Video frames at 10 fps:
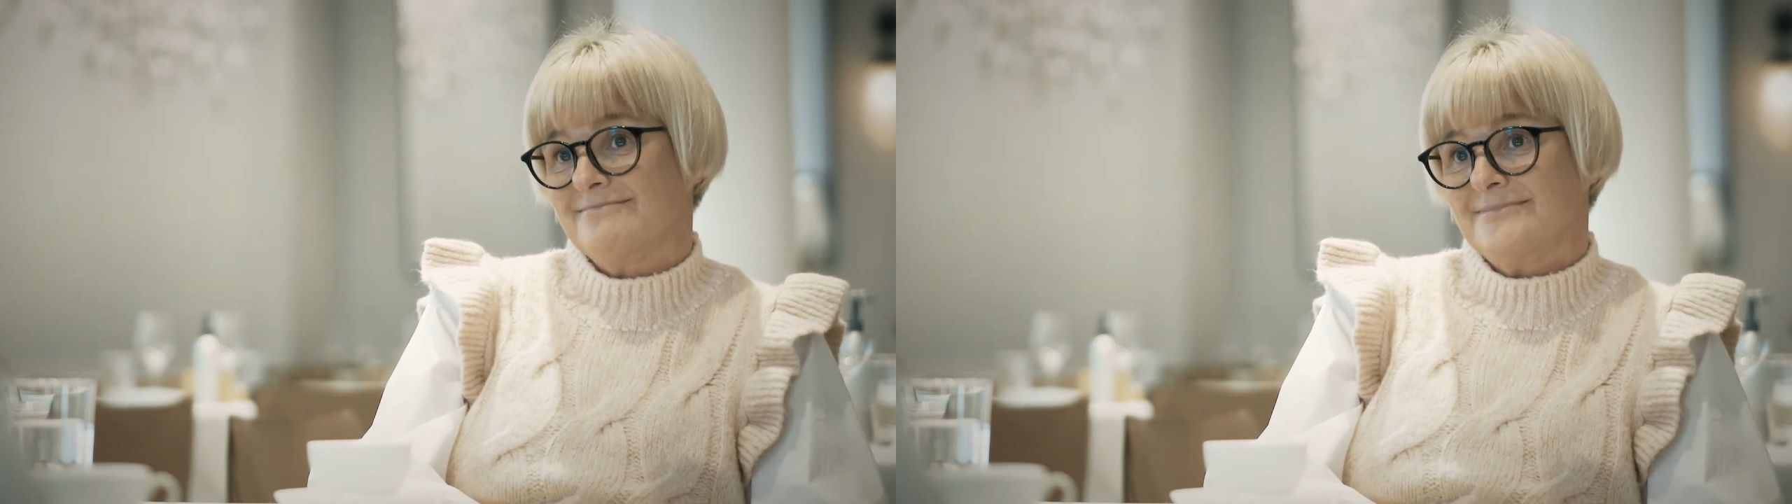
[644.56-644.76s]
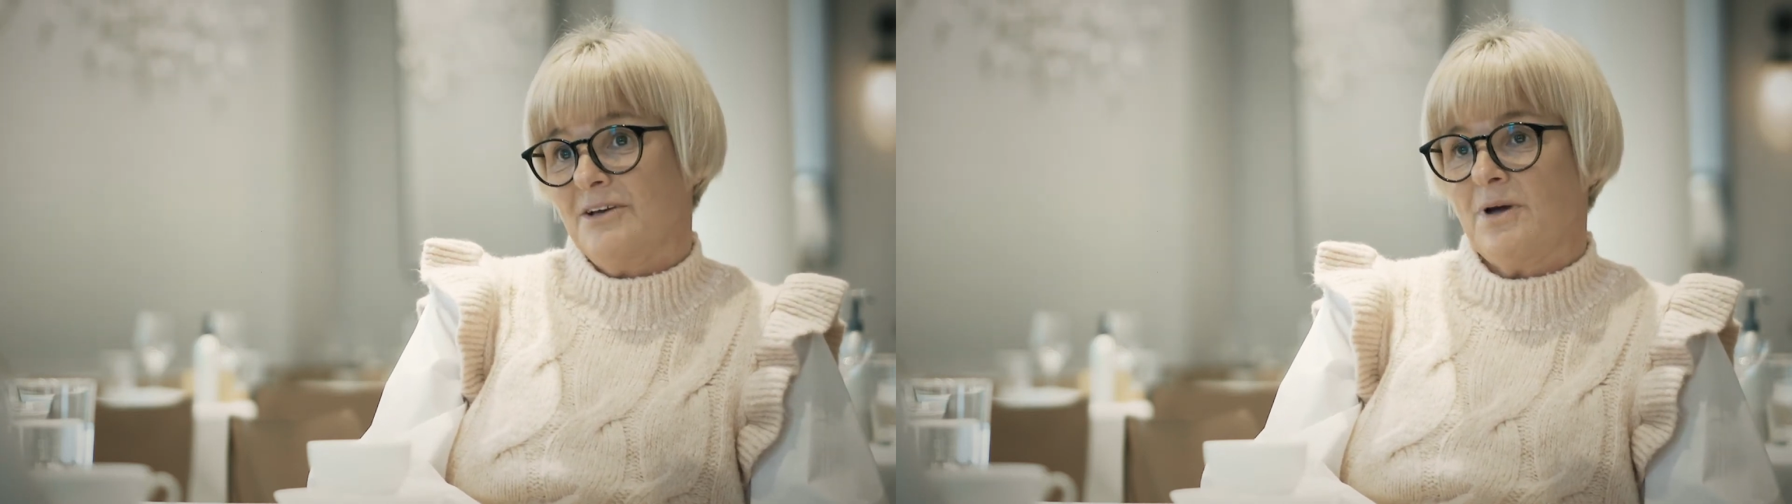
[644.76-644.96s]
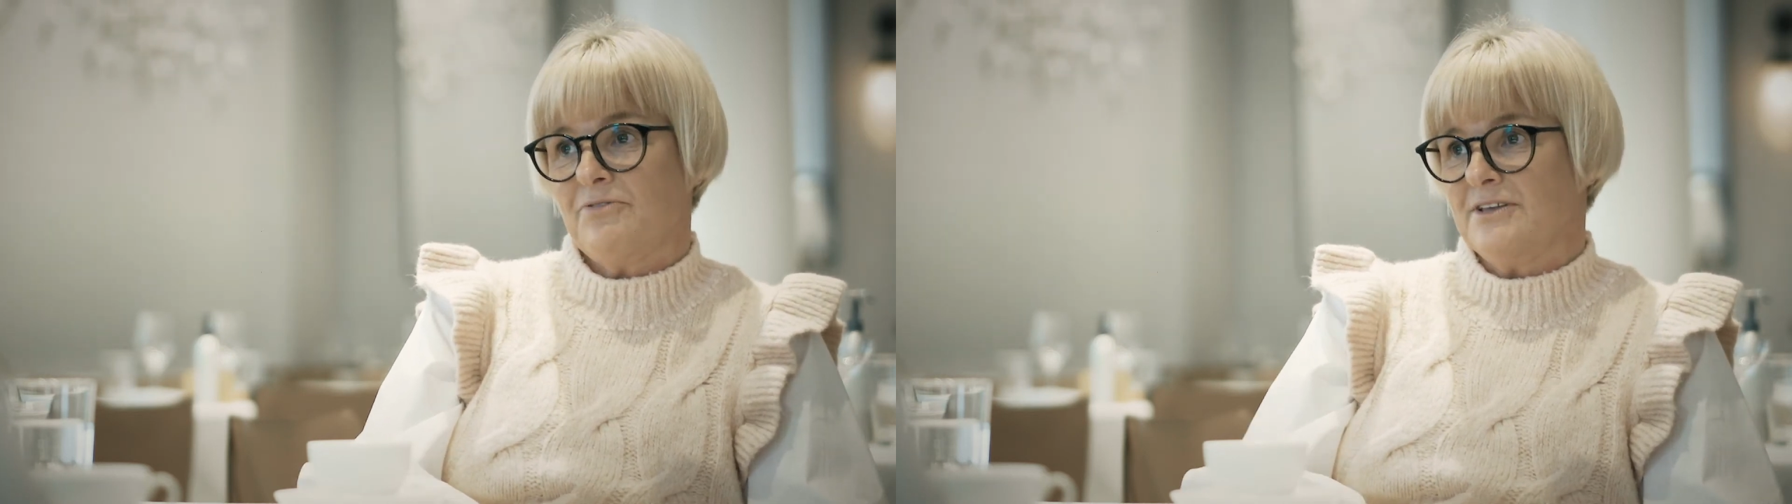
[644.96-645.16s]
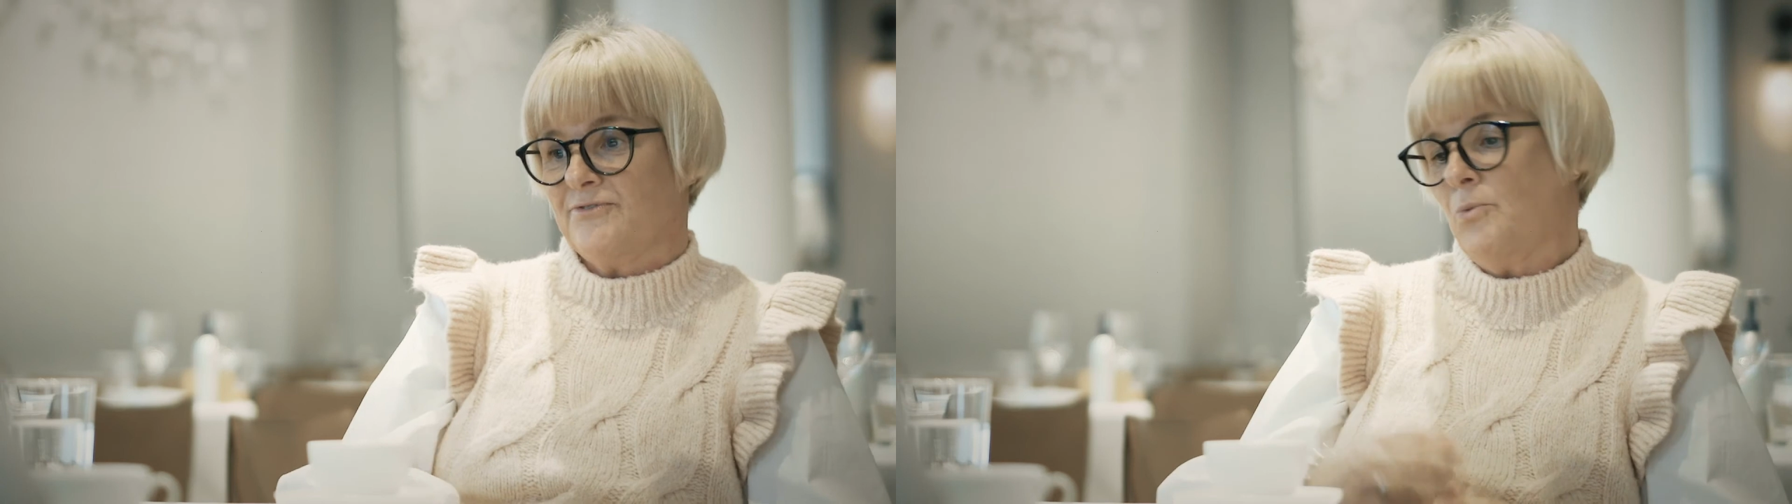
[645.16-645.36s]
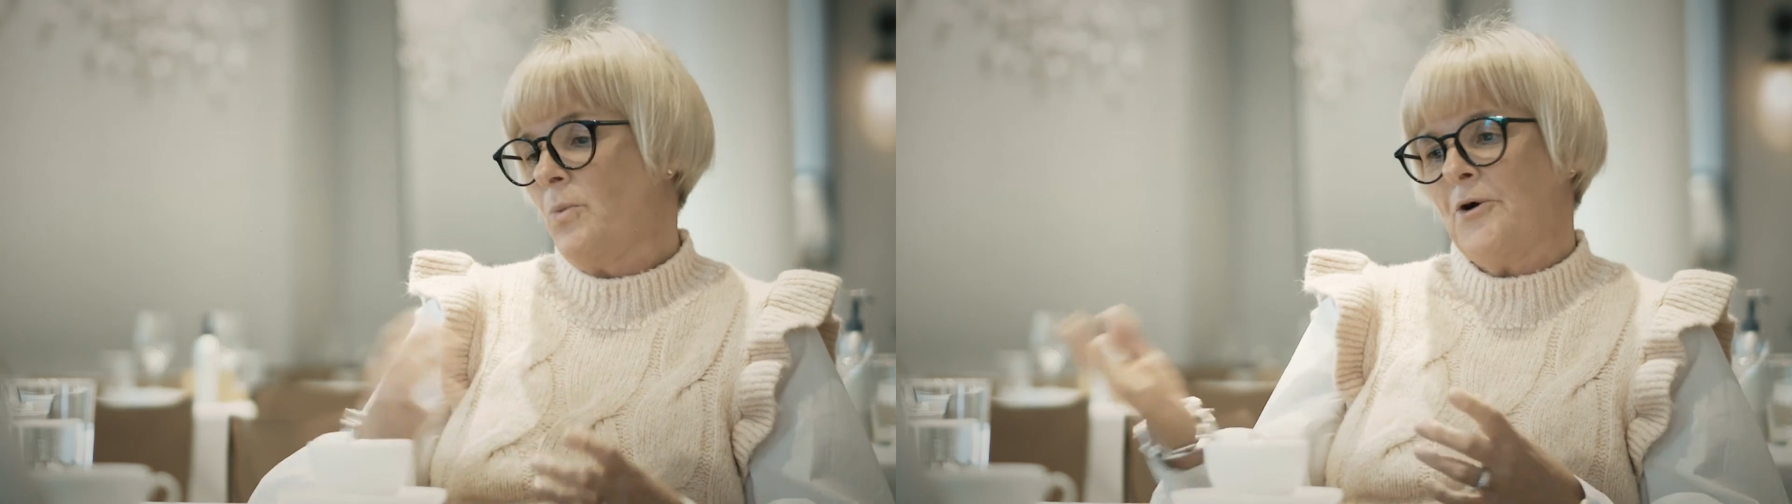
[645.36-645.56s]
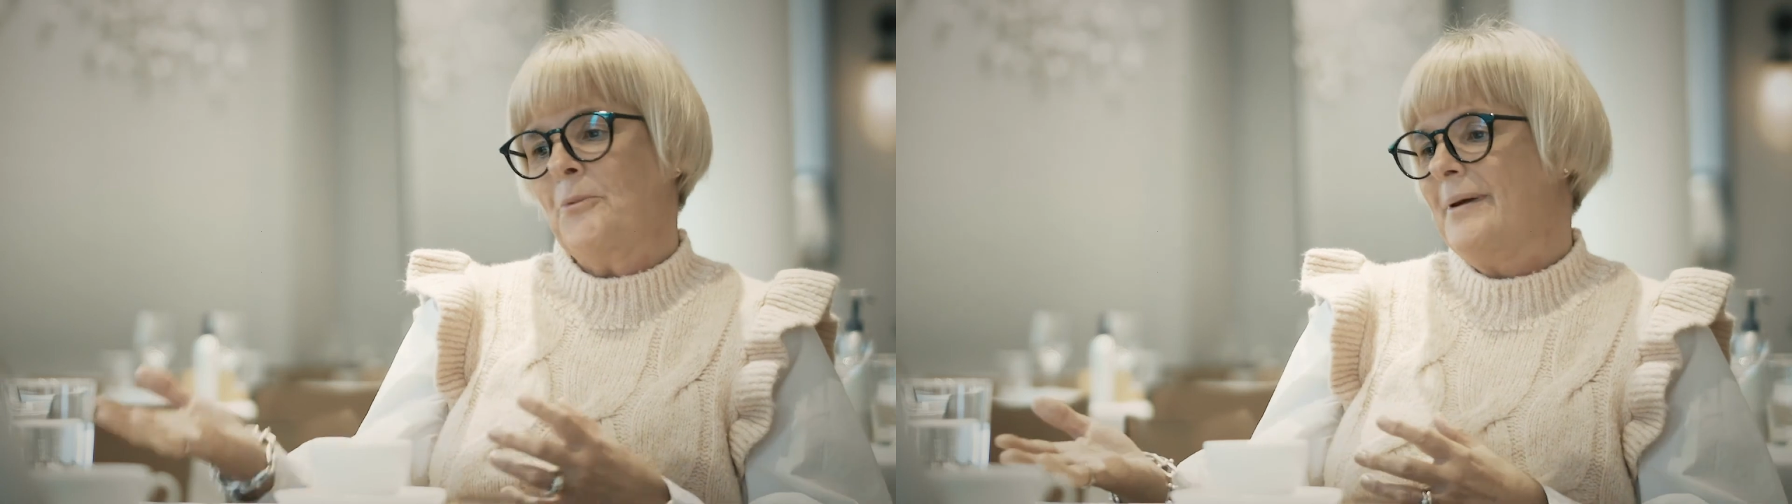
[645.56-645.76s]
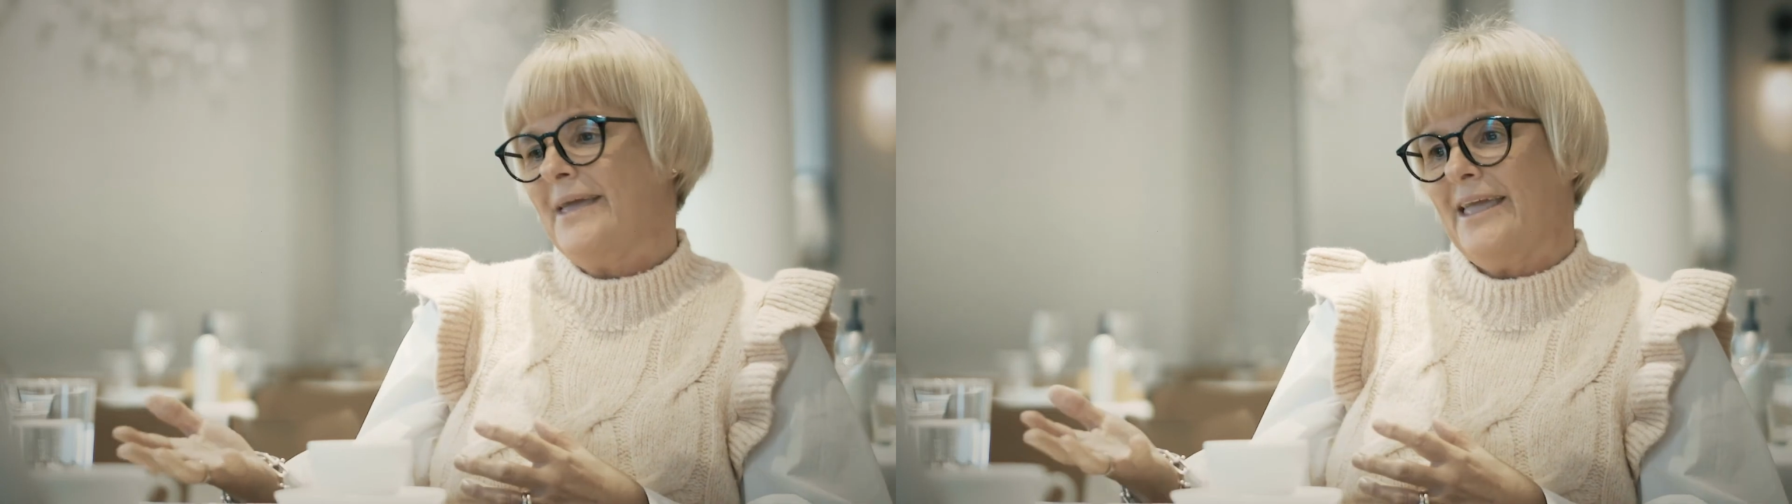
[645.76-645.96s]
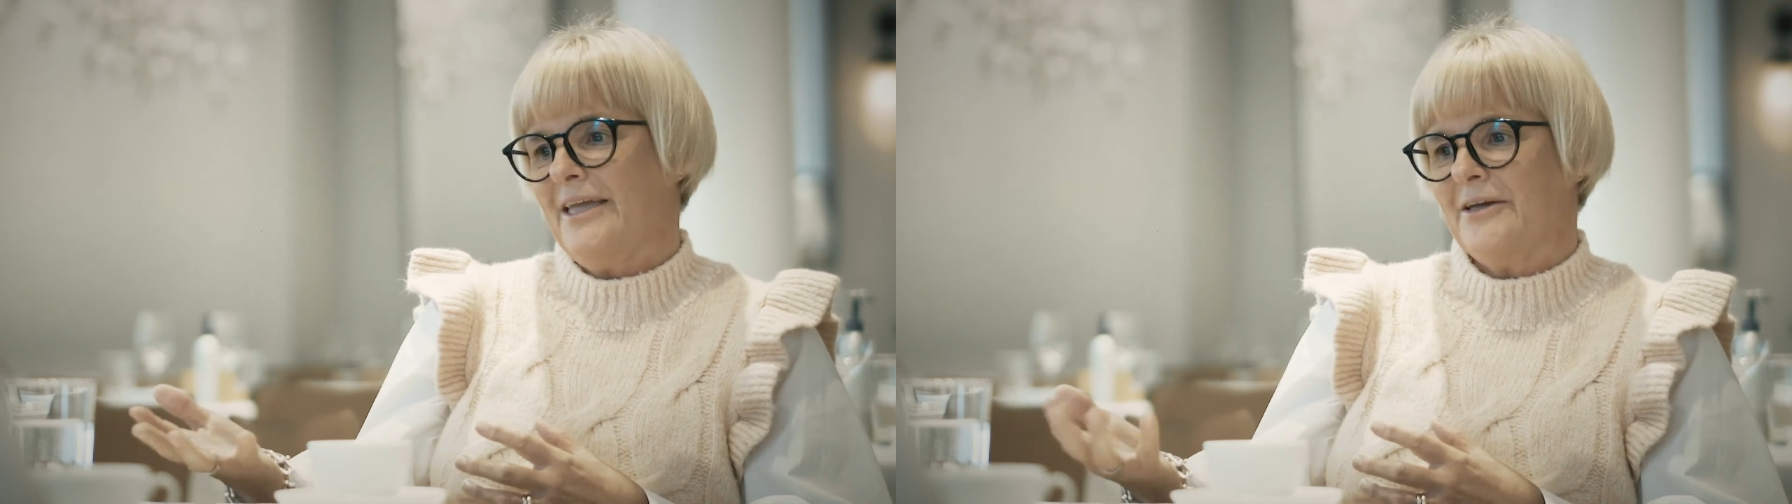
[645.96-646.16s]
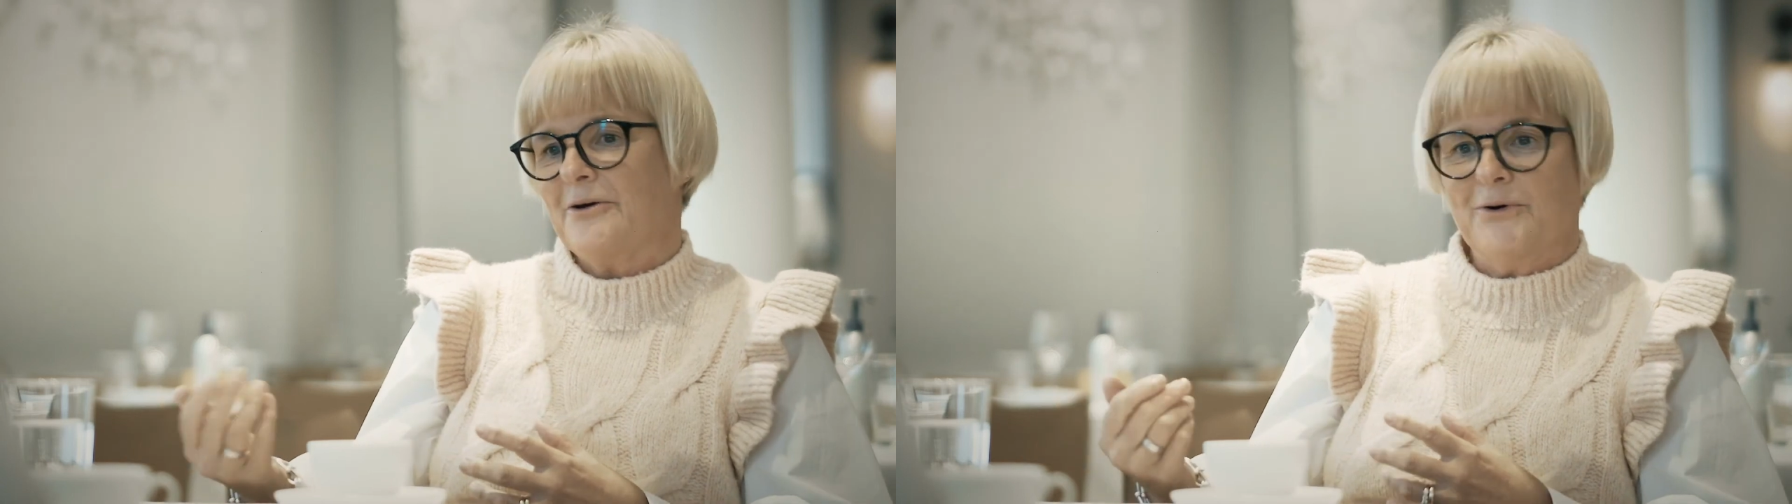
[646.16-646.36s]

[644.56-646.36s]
And whether it's through well-being